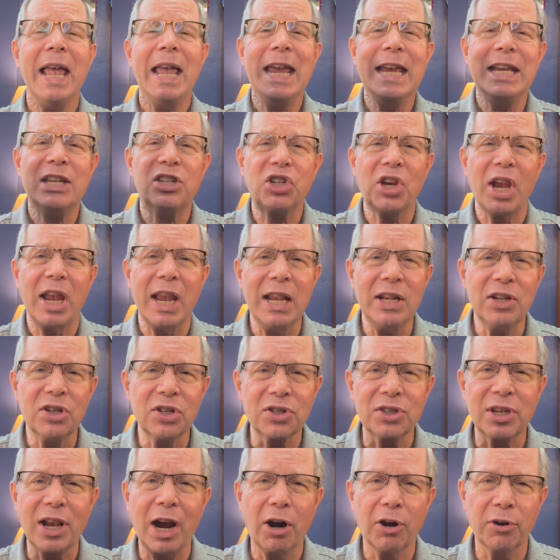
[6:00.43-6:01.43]
He
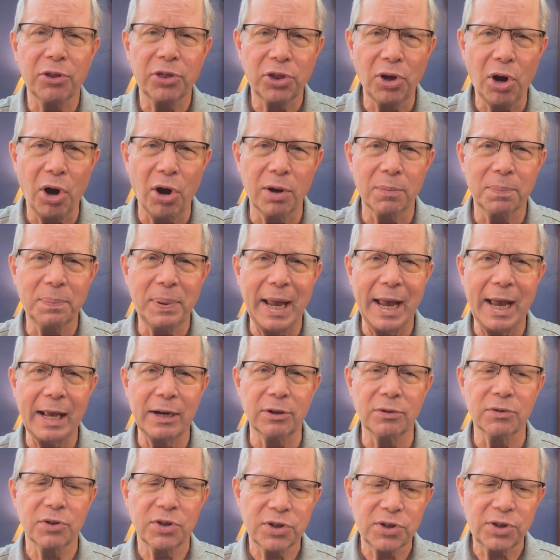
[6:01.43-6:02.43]
changes our thought
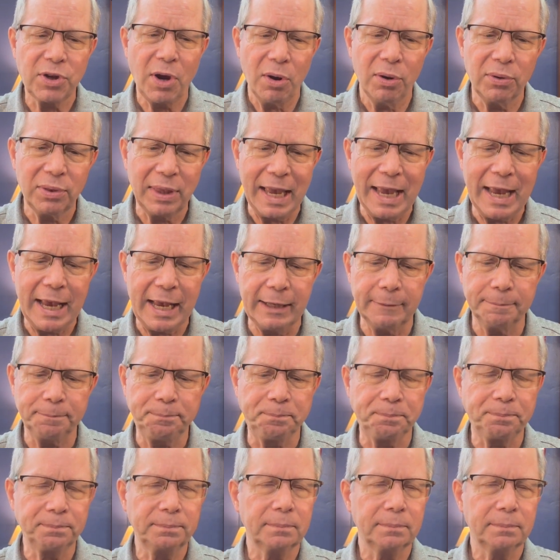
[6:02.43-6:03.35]
patterns so that